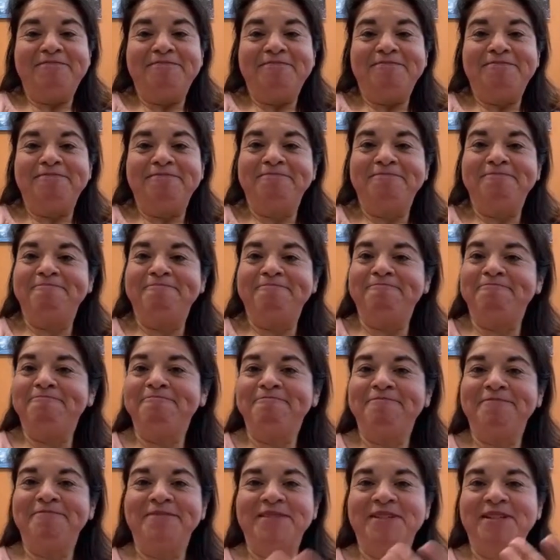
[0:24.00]

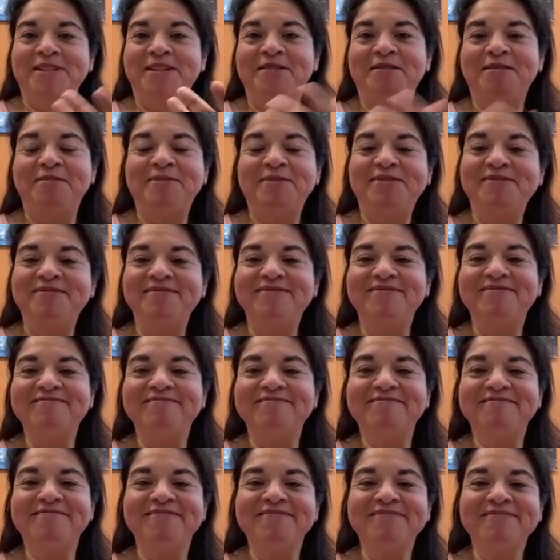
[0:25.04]

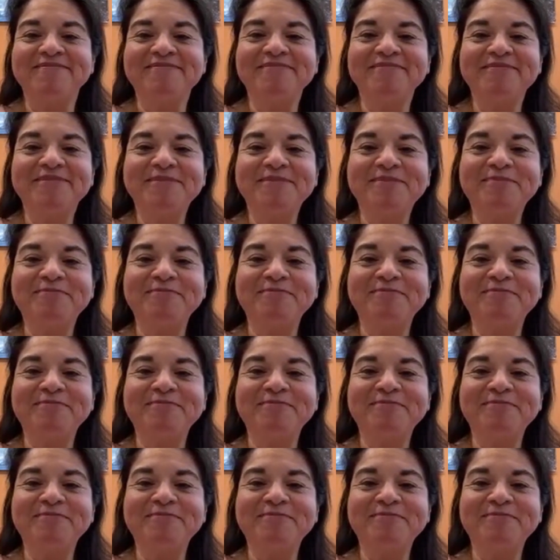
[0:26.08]
[no speech]